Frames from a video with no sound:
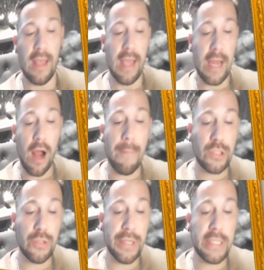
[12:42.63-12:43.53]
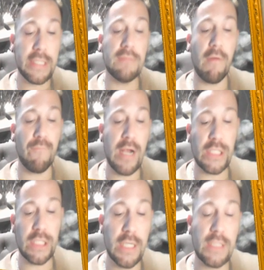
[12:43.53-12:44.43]
and opportunities for
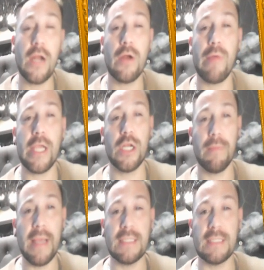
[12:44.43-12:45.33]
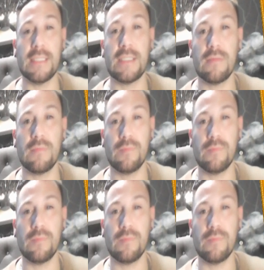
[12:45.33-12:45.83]
fresh looks on a regular basis.